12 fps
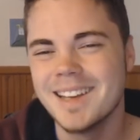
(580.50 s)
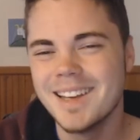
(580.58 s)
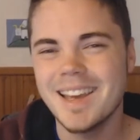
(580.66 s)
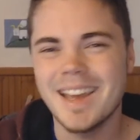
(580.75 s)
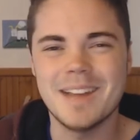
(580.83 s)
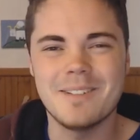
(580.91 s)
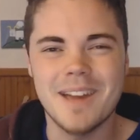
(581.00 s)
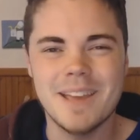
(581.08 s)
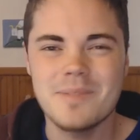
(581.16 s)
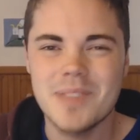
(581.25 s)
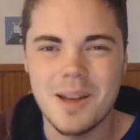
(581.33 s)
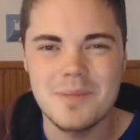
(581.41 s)

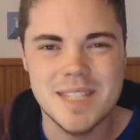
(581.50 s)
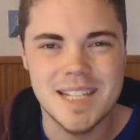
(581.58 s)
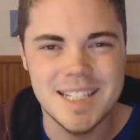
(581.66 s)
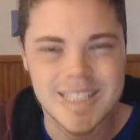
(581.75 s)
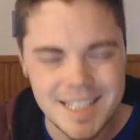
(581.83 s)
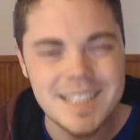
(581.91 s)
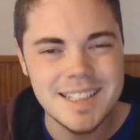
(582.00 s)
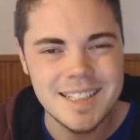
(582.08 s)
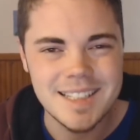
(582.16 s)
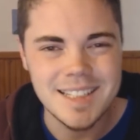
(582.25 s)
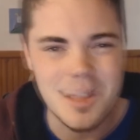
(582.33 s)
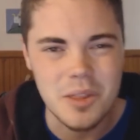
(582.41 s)
Anyway, I'm ZiggyD,
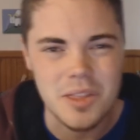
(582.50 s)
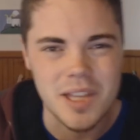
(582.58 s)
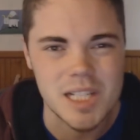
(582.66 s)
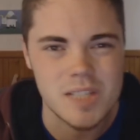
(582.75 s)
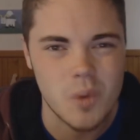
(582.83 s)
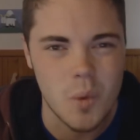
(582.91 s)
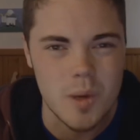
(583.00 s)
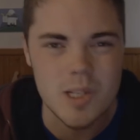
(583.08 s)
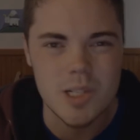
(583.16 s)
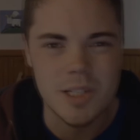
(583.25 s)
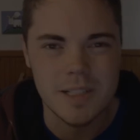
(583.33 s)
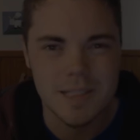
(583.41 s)
and thanks for
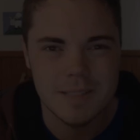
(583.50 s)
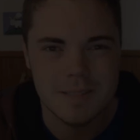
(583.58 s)
watching.